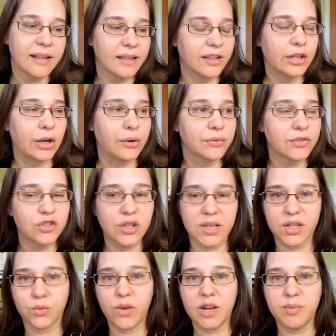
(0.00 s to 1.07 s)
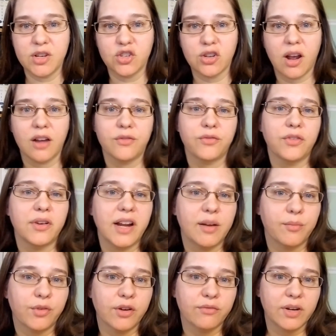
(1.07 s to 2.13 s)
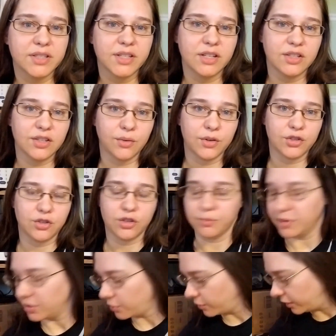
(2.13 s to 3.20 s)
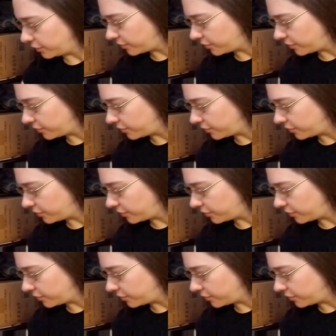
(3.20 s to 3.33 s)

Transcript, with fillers: you know, just a rabies shot for Amber and Rusty. So it should be totally